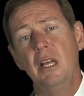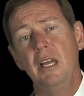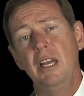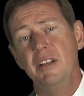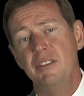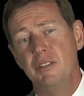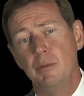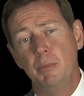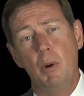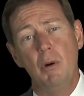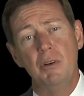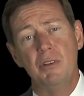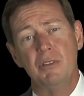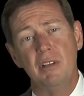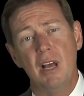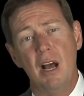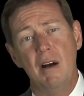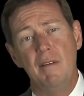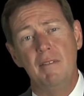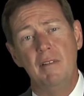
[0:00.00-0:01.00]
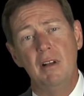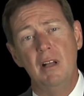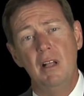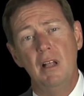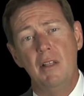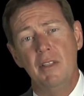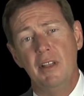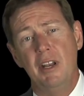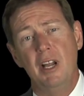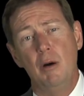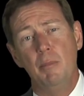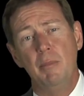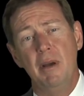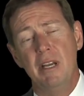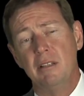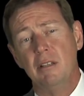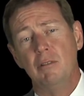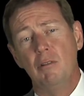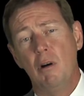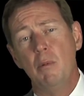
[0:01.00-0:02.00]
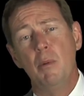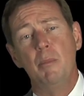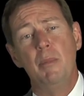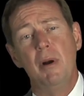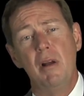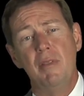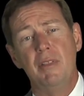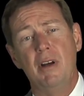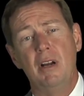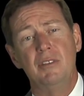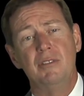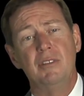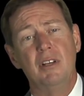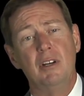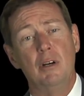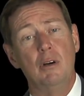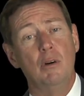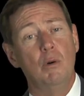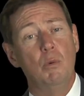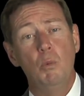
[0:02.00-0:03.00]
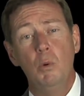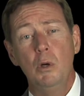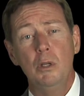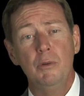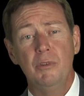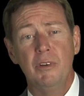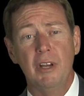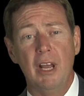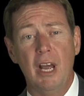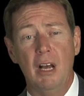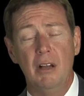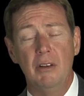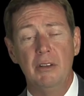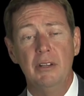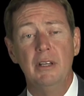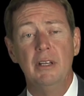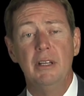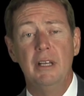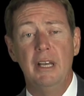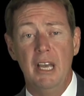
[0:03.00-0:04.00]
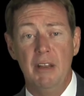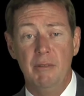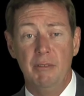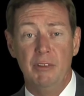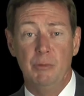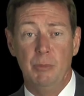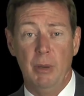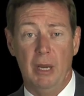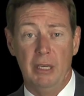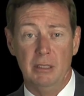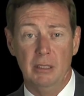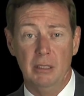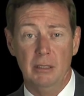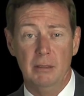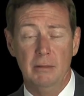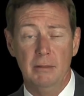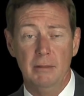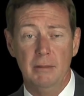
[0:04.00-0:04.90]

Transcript: and support staff that help make the Norman Parathyroid Center world-renowned and respected.